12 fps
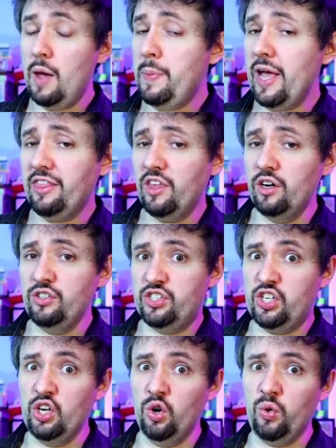I bet those
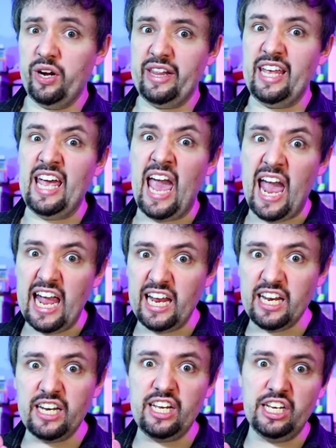two really
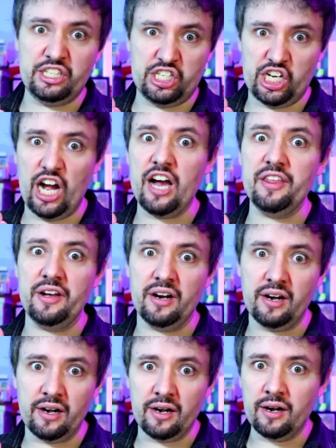hated each
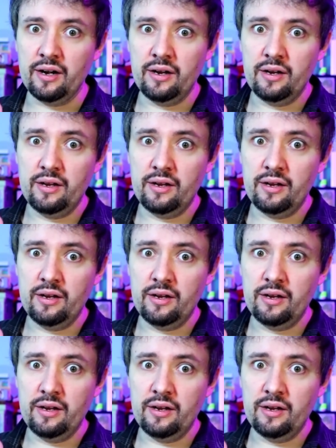other.